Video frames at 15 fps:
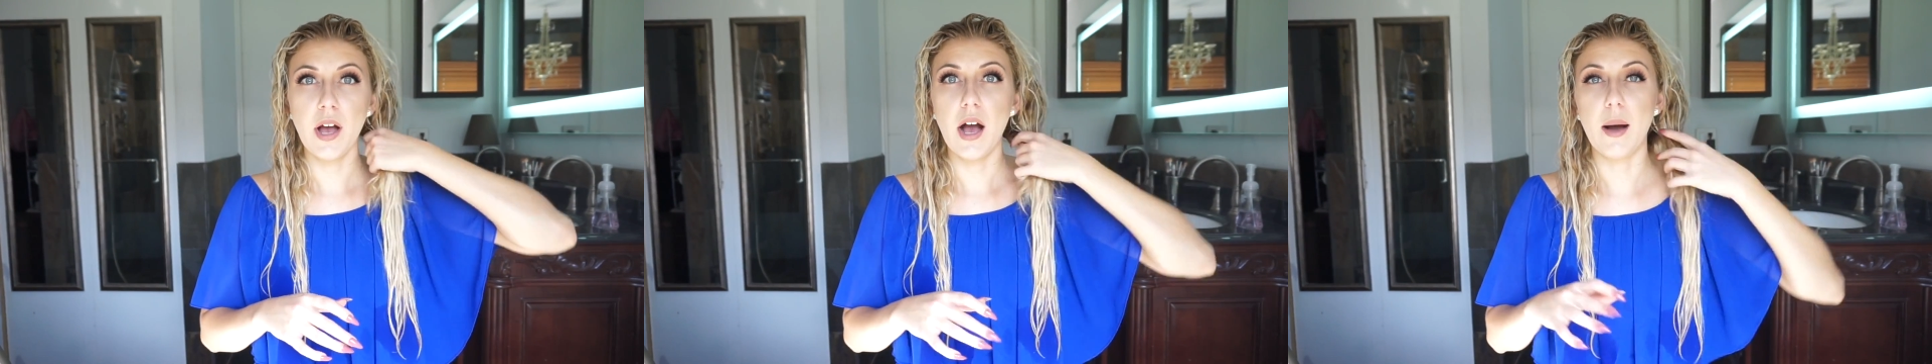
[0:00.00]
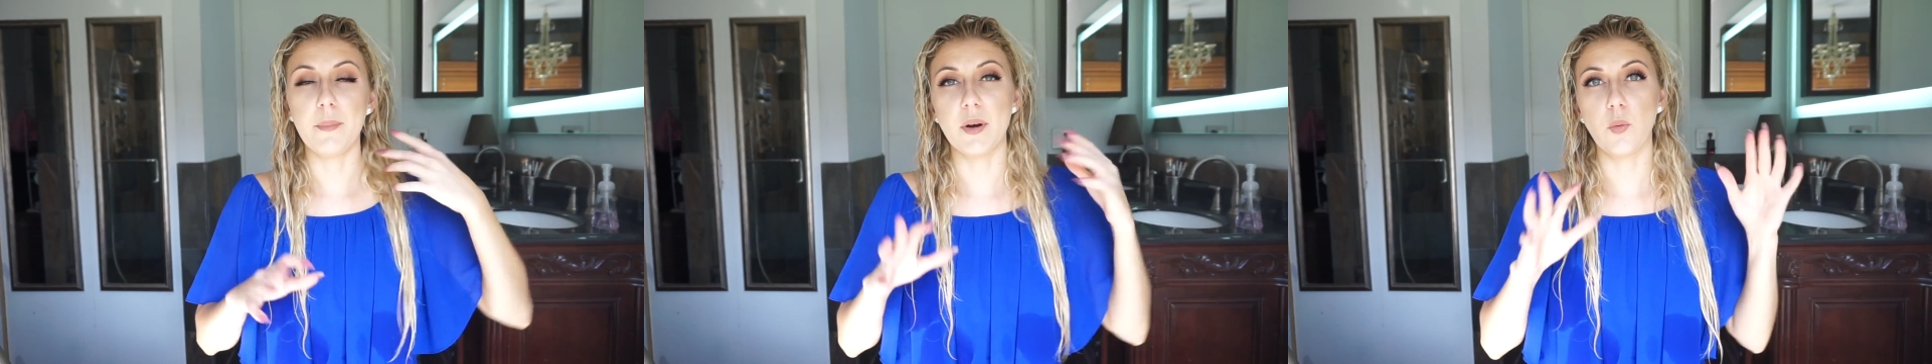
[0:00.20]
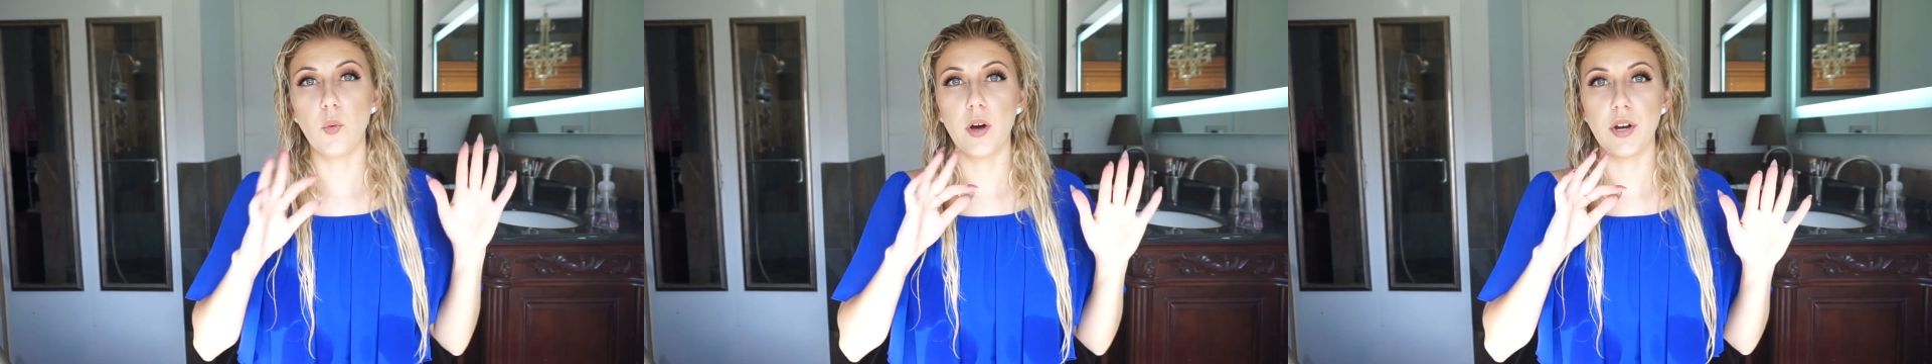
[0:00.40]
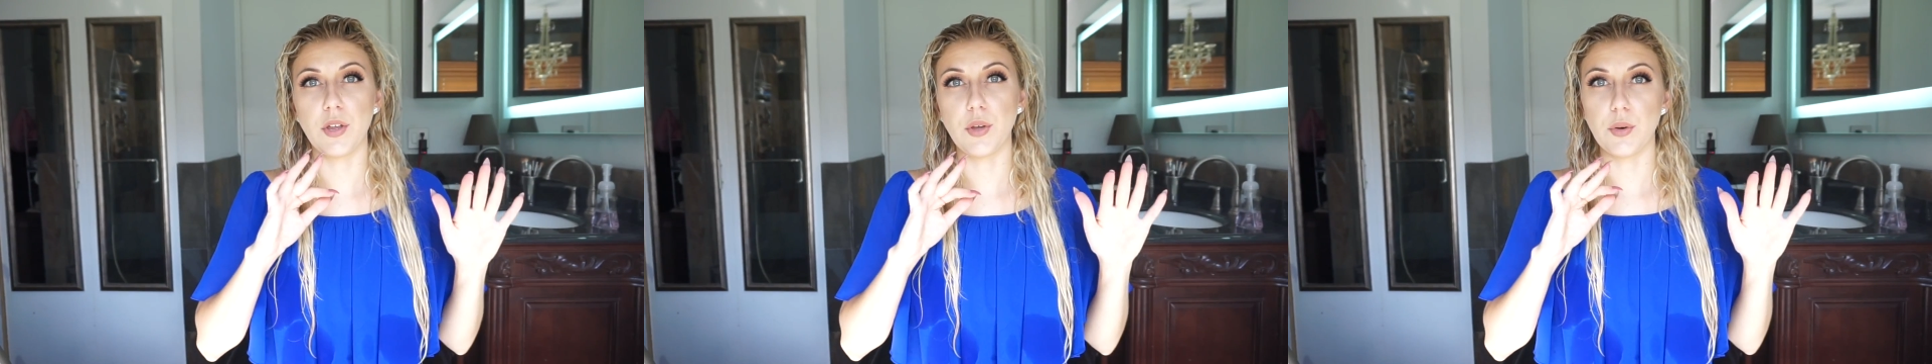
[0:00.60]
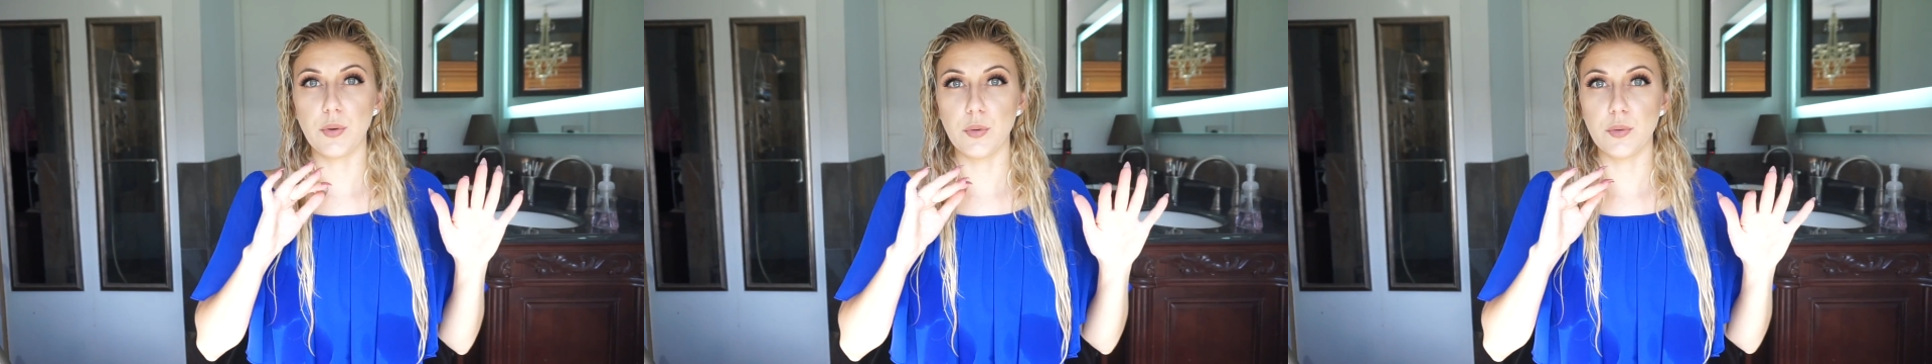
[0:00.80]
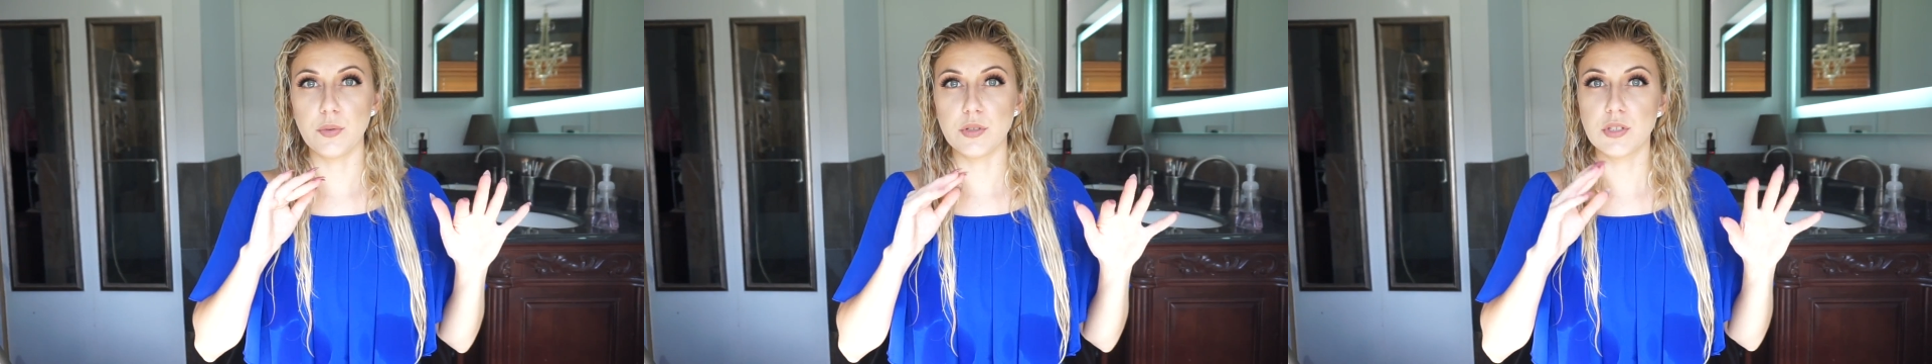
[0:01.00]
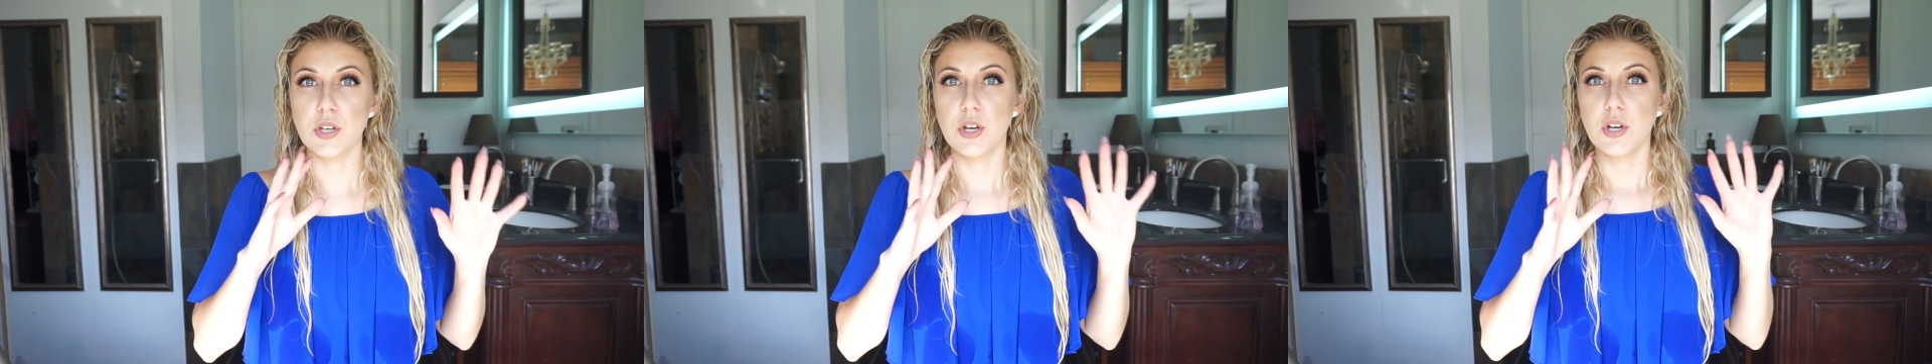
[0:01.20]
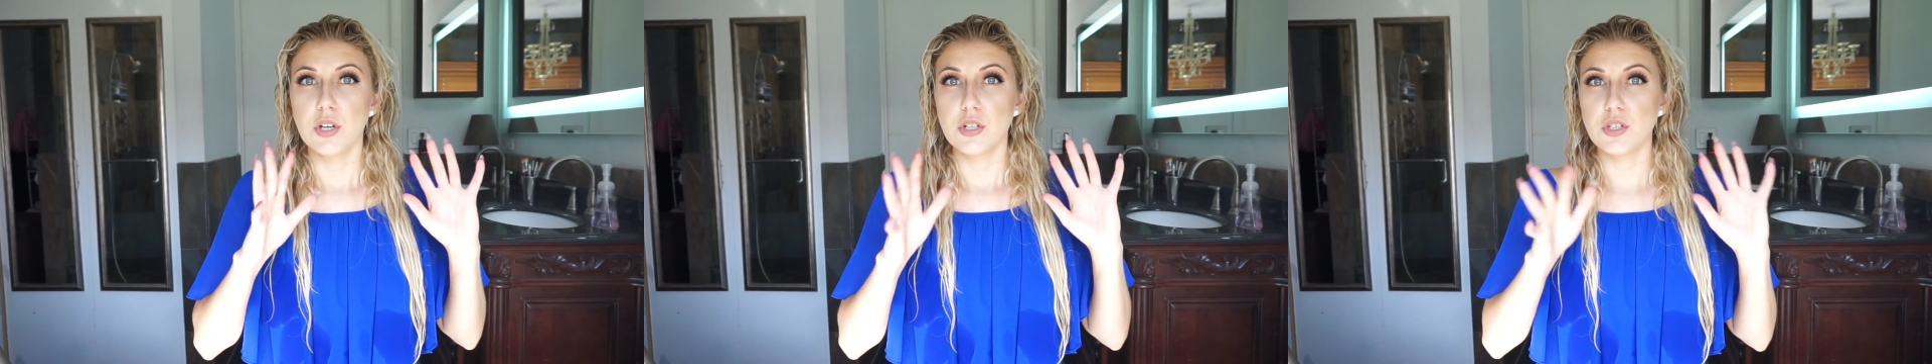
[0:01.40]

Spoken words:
I'm gonna wanna use